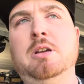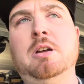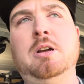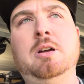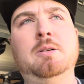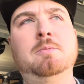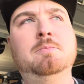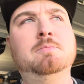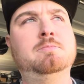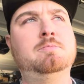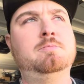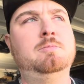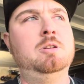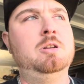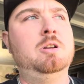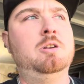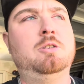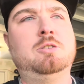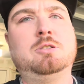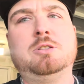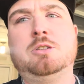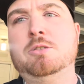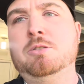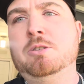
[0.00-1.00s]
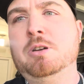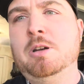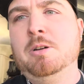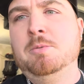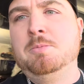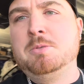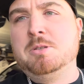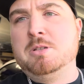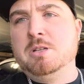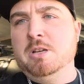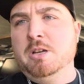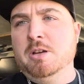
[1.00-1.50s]
Um, it also
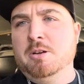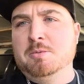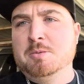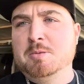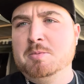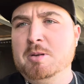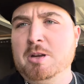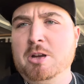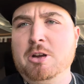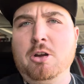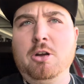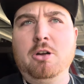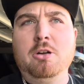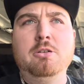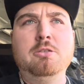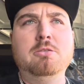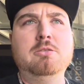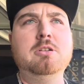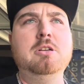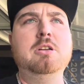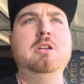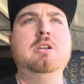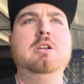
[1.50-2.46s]
helps. It helps me grow.